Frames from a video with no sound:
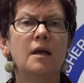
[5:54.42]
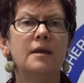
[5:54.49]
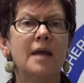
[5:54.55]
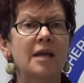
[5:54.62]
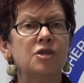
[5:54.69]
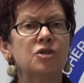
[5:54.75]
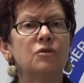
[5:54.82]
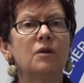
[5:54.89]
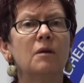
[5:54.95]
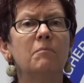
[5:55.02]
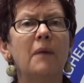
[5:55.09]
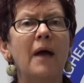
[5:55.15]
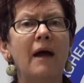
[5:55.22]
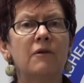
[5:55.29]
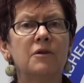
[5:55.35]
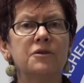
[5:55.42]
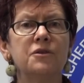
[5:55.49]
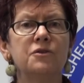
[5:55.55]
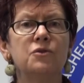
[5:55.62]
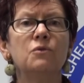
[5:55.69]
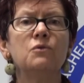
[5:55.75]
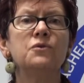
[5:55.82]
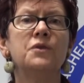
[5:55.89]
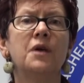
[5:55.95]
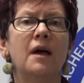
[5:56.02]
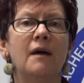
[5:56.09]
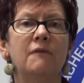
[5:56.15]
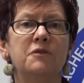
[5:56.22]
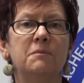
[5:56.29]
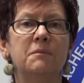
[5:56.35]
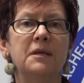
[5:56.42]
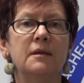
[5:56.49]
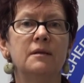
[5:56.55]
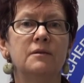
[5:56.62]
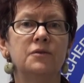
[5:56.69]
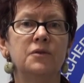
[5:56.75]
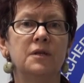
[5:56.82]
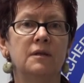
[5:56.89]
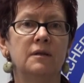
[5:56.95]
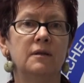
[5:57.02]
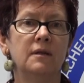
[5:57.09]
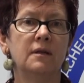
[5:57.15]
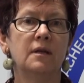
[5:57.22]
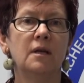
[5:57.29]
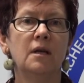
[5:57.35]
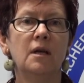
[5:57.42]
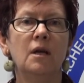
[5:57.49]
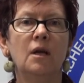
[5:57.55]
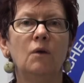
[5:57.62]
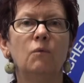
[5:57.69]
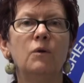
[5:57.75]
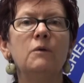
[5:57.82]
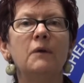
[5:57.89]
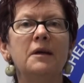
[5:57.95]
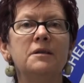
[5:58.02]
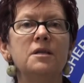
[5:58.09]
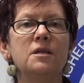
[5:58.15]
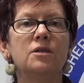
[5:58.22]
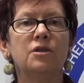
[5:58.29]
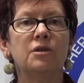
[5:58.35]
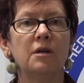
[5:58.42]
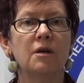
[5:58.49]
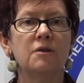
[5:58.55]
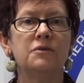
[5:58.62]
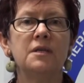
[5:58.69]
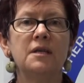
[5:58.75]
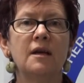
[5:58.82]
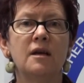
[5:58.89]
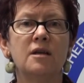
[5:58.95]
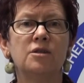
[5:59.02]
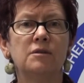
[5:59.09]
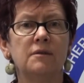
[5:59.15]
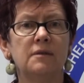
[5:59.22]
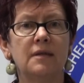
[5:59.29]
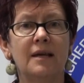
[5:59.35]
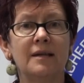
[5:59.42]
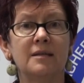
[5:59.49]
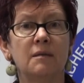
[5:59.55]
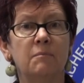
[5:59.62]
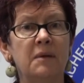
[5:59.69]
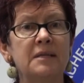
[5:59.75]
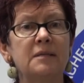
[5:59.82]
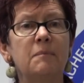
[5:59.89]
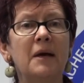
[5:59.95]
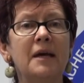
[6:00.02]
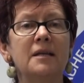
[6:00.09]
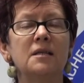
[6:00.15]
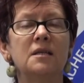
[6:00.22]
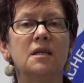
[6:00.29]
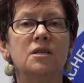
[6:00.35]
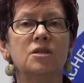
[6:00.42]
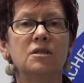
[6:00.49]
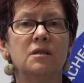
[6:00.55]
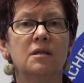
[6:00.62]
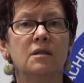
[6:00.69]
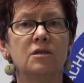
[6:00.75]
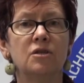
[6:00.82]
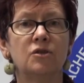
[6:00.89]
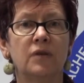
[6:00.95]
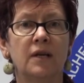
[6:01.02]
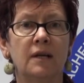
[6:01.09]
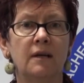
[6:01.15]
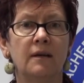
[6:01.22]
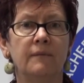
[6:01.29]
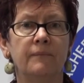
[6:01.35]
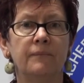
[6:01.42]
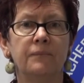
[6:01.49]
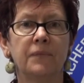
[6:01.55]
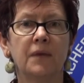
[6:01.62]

National comparisons also have to be considered. We went into negotiations as the best paid teachers in Australia.